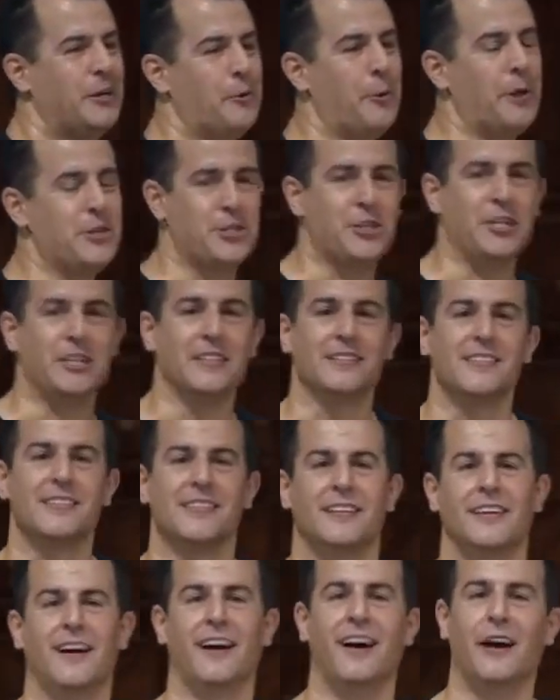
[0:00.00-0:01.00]
Questions
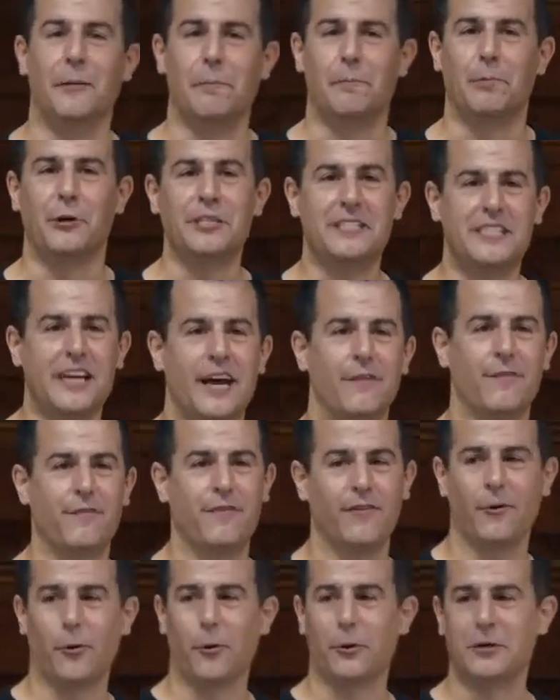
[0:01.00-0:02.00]
on printf
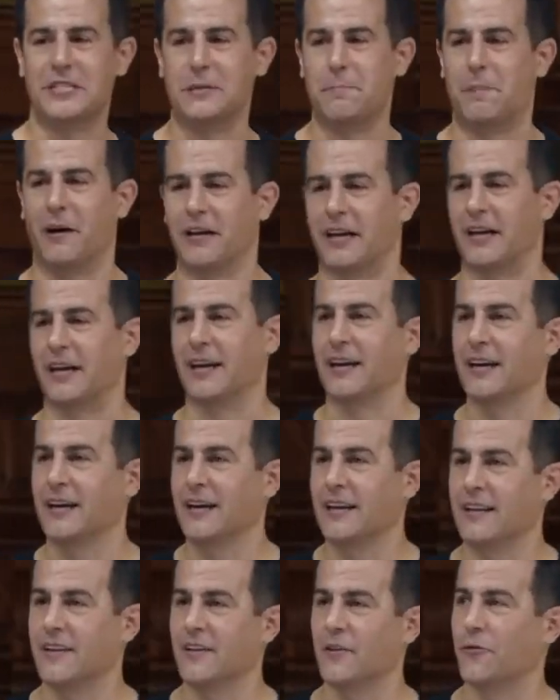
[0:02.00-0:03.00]
or debugging
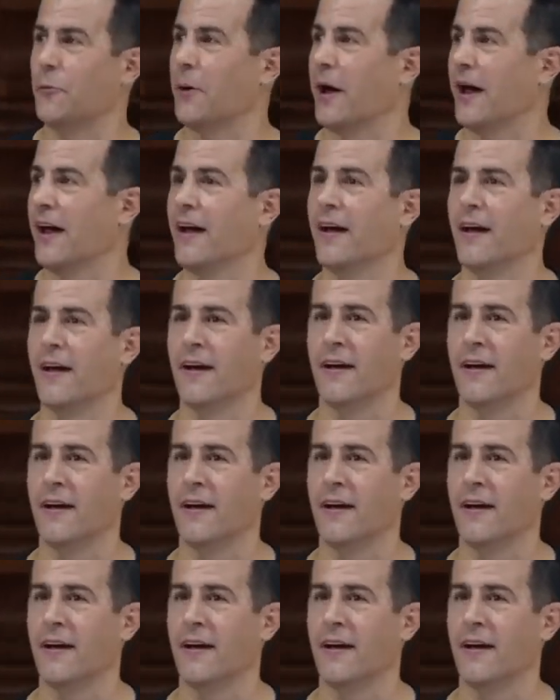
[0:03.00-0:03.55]
in this way?